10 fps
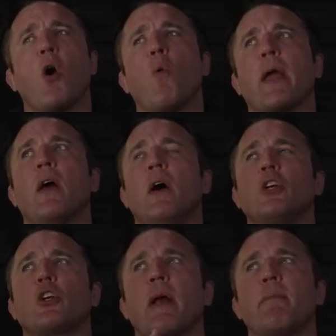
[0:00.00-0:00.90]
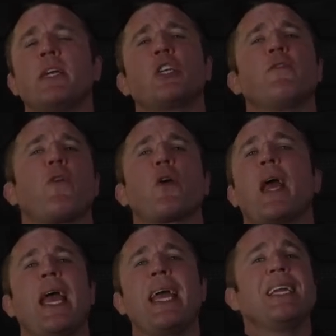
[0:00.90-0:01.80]
Oh, wait, should I mention for
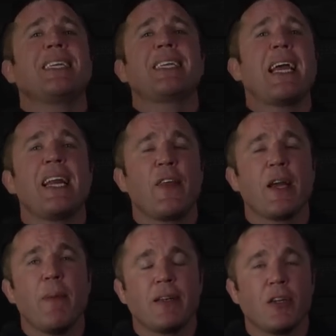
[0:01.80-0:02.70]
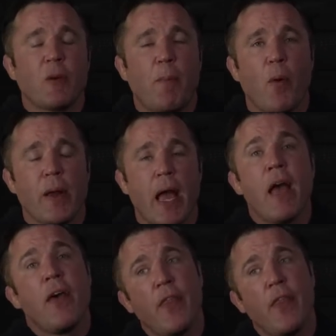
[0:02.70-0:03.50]
he didn't say anything about Dustin Poirier.